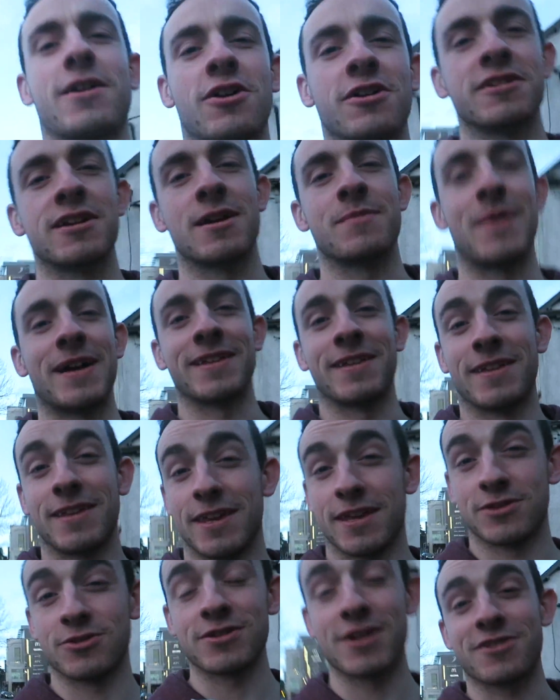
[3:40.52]
Hang on there, man.
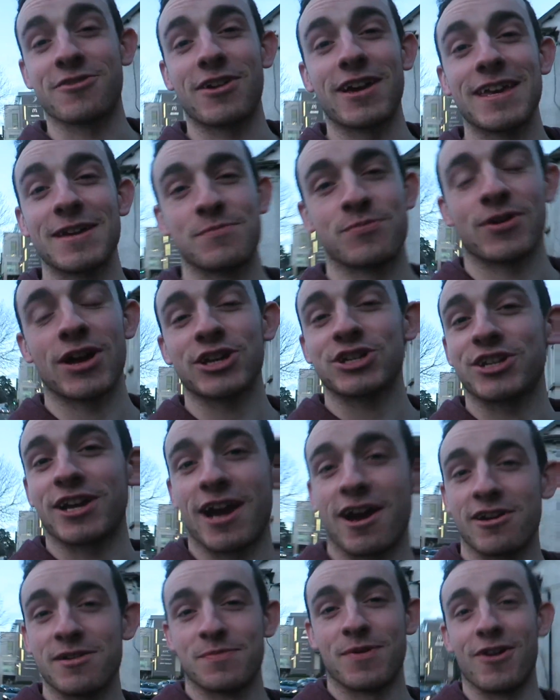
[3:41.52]
You've done a great impression
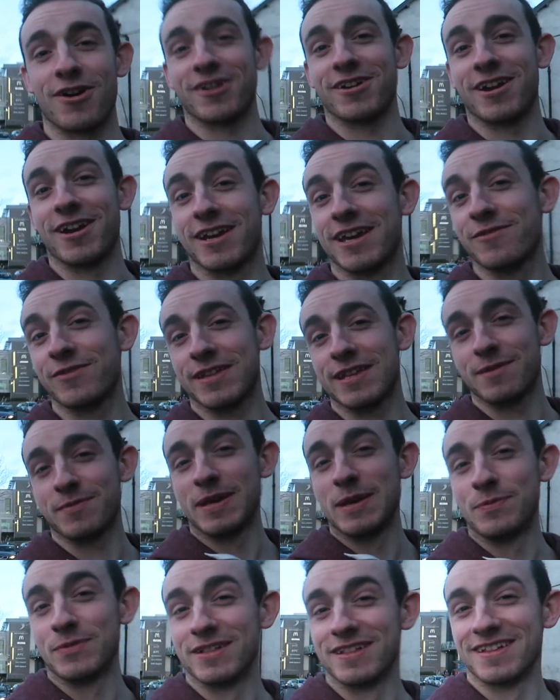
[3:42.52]
of Harry Potter there. Give it to the
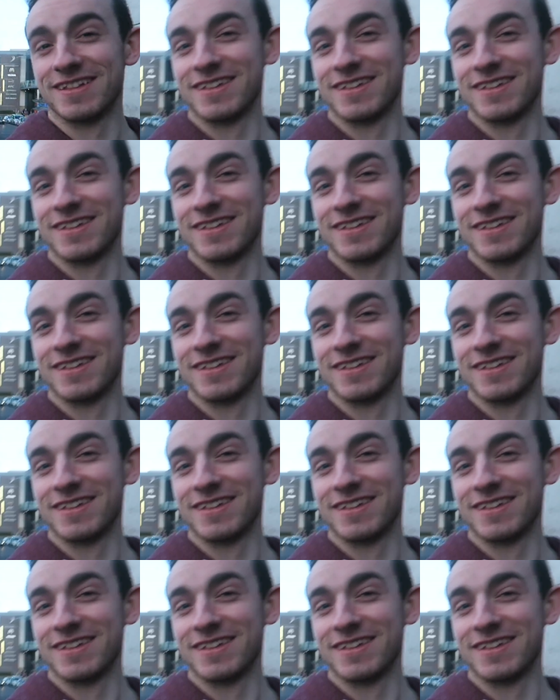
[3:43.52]
people.